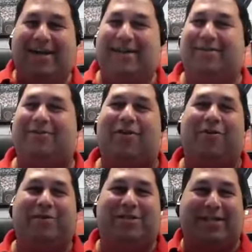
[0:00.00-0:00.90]
The drone
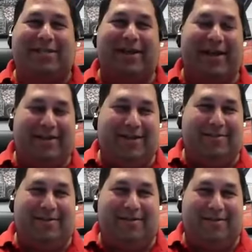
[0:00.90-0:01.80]
would disconnect
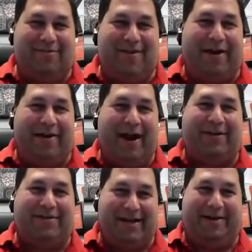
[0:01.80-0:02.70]
the Wenger
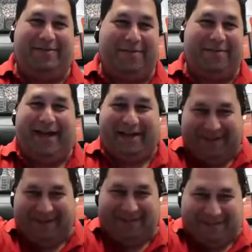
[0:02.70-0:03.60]
out sign from the back of
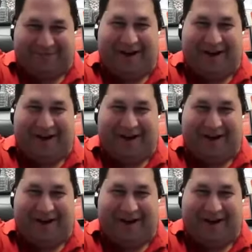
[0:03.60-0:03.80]
it and just